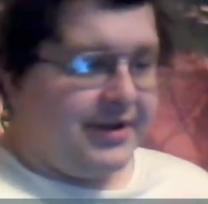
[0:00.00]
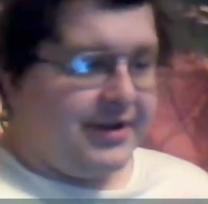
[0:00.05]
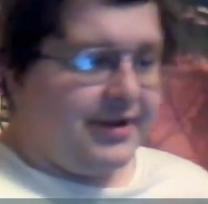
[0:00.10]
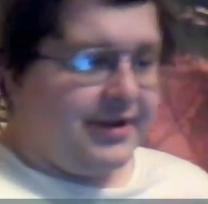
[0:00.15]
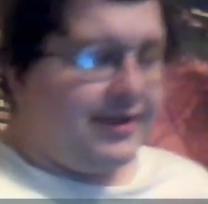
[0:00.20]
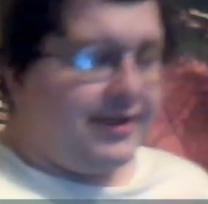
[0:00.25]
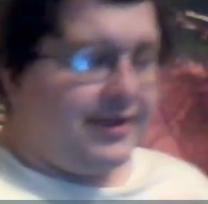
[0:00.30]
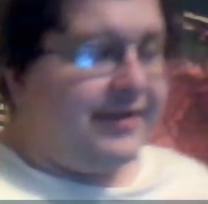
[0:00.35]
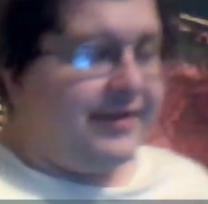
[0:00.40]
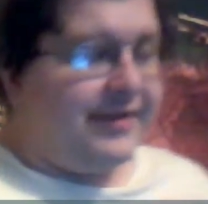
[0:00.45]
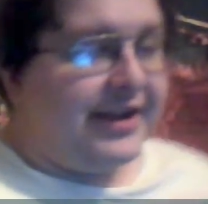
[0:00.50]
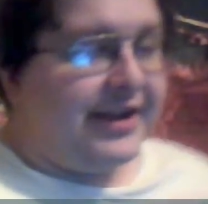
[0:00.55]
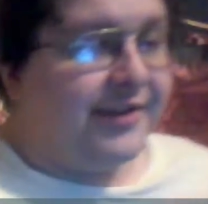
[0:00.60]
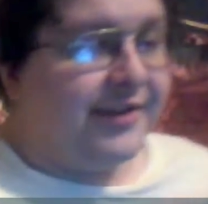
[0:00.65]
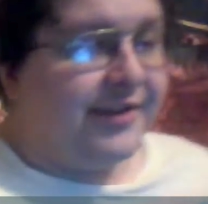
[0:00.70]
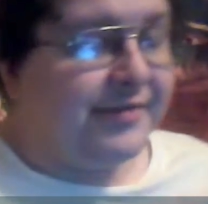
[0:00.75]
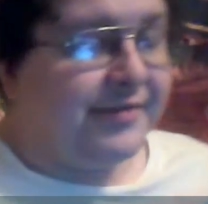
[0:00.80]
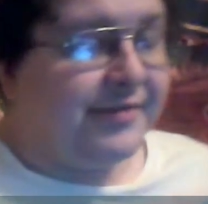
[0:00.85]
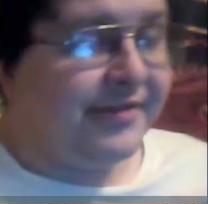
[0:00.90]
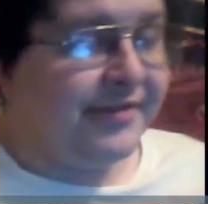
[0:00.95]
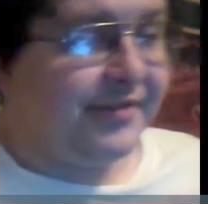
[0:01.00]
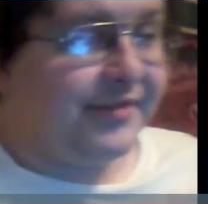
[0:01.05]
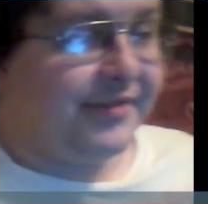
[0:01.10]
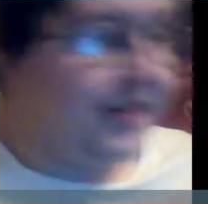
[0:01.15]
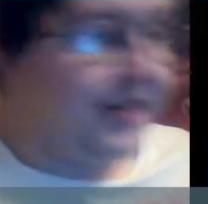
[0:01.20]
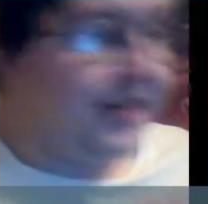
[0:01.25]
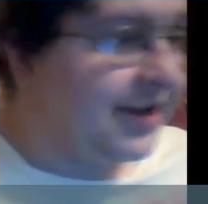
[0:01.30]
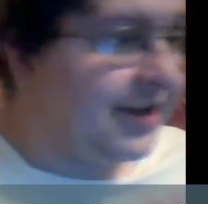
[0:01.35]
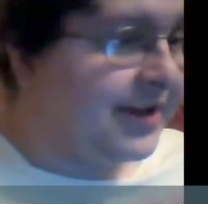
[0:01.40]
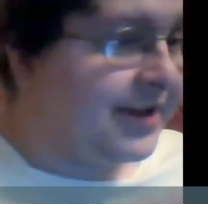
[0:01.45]
coming at you with
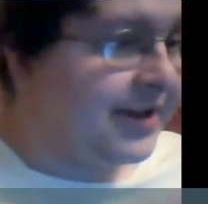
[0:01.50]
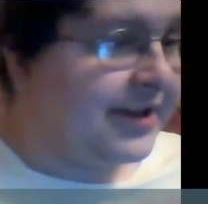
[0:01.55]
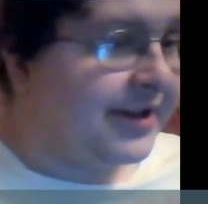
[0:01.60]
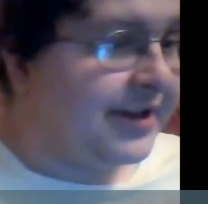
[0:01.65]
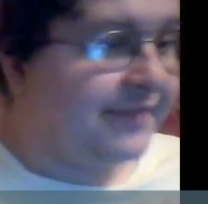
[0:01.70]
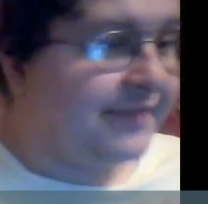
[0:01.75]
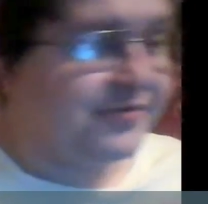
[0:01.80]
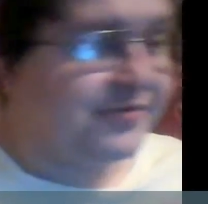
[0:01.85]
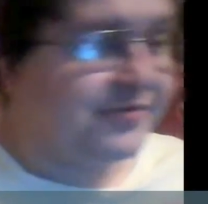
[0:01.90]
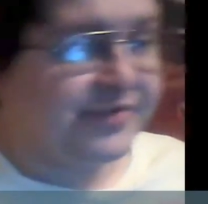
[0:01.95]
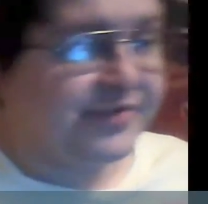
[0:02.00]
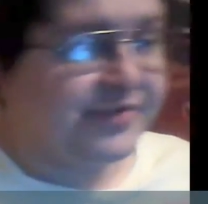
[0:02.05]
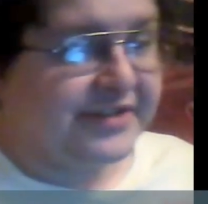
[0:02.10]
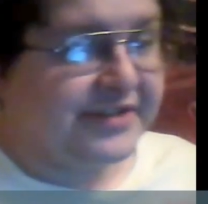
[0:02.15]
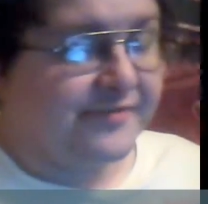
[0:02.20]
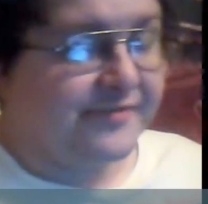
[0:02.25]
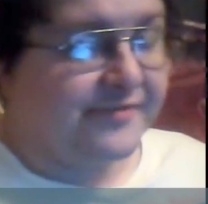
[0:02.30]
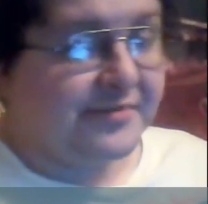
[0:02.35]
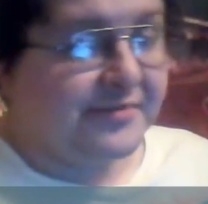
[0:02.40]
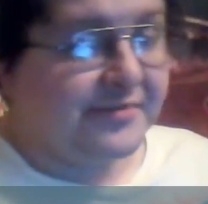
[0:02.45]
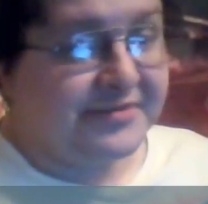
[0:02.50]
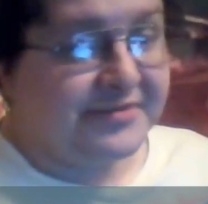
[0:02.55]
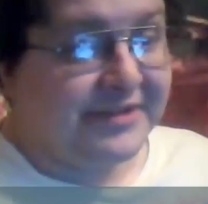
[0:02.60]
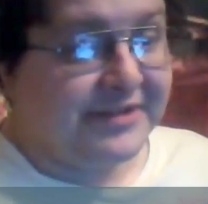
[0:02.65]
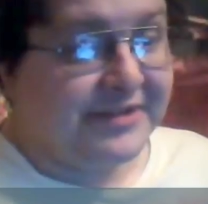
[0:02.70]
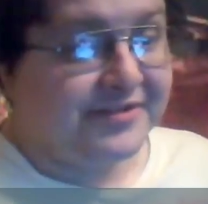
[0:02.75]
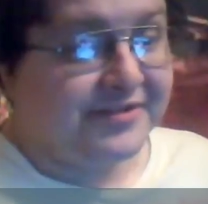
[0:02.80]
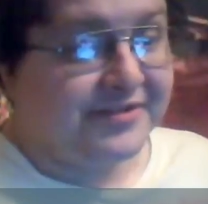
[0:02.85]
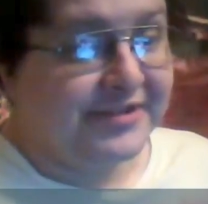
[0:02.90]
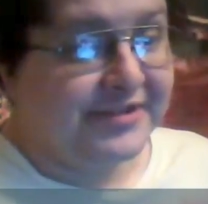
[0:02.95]
a Transformers
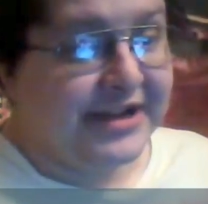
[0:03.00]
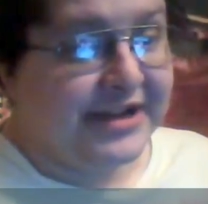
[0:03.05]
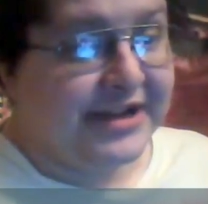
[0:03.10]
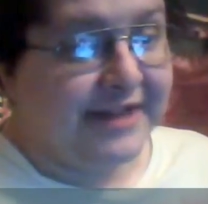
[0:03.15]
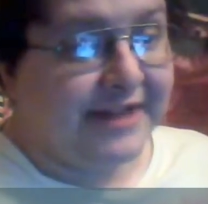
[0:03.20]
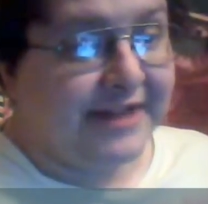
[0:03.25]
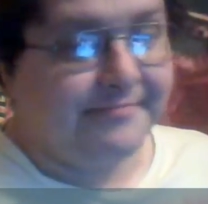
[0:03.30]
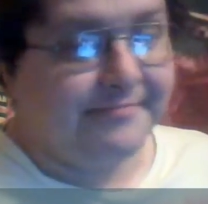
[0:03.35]
special today.